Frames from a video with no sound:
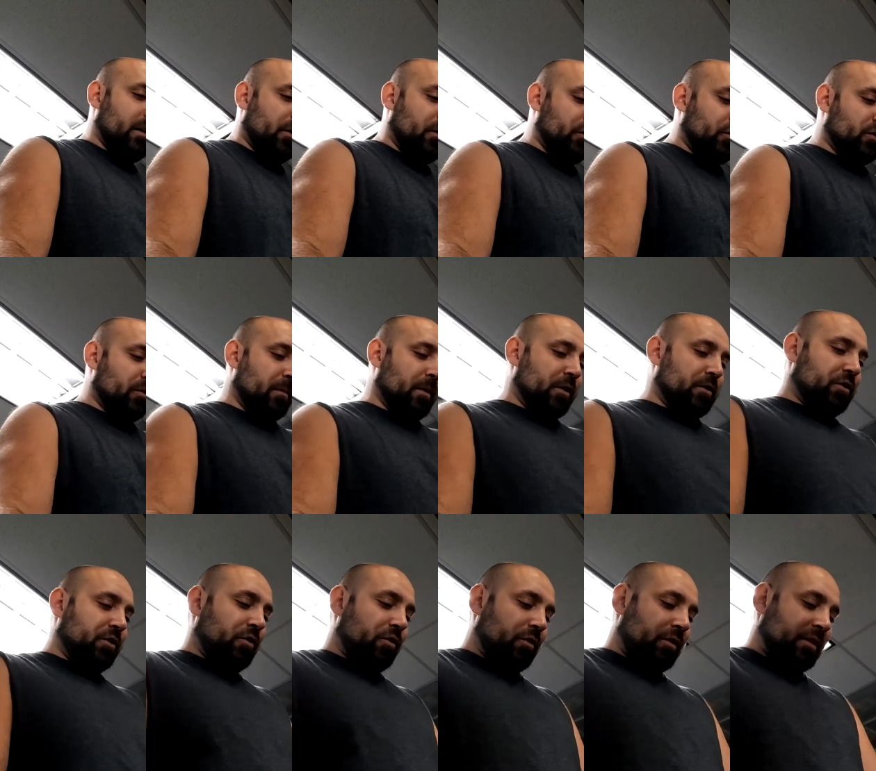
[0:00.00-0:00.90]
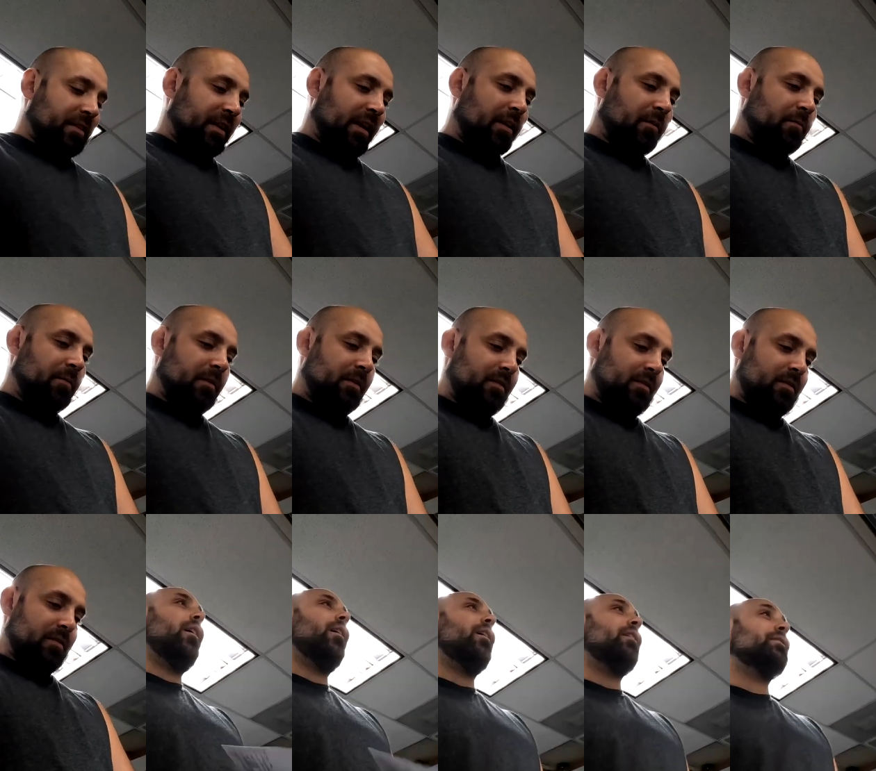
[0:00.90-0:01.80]
Thank you so much. You do the same.
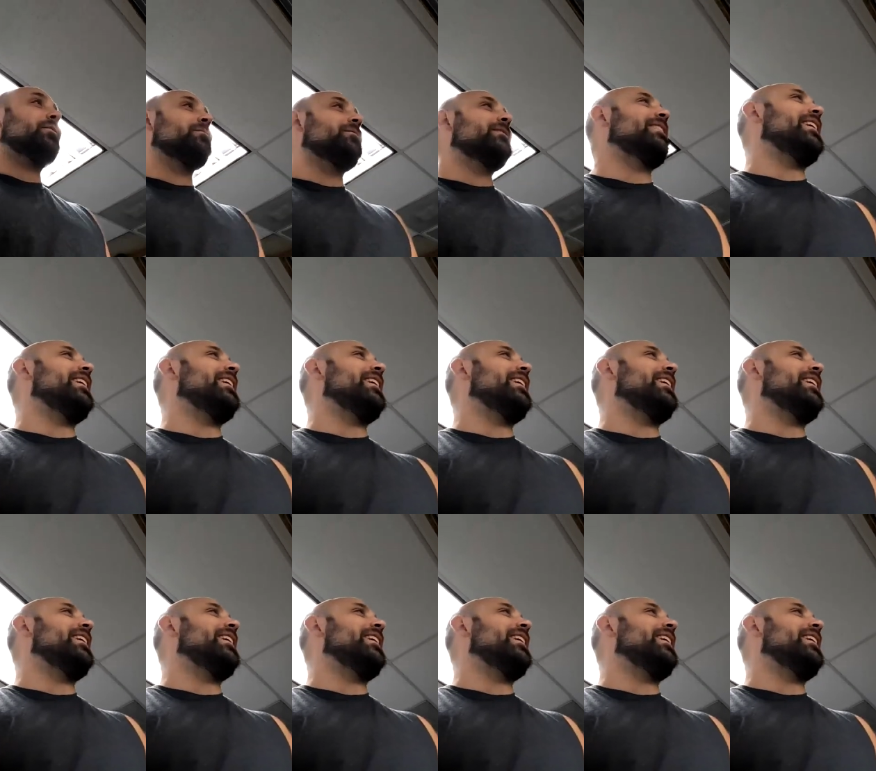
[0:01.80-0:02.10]
Awesome.